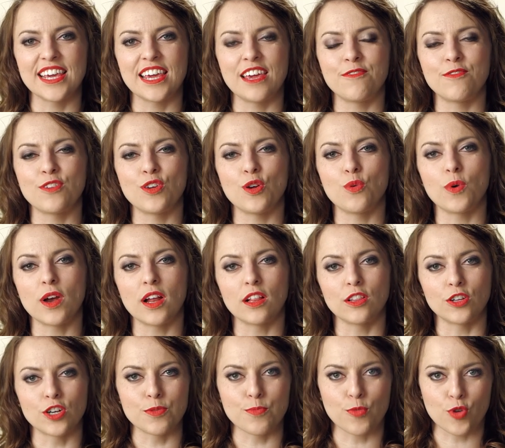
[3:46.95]
If you want to
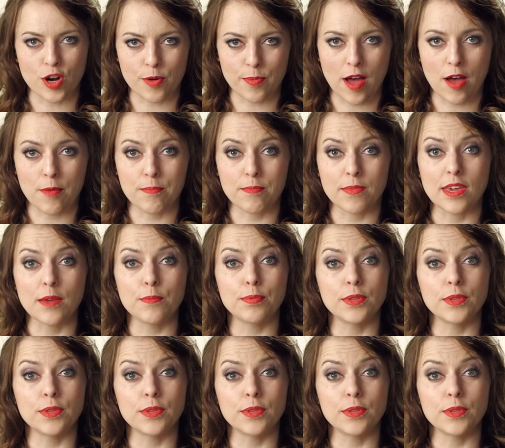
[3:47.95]
learn more about me,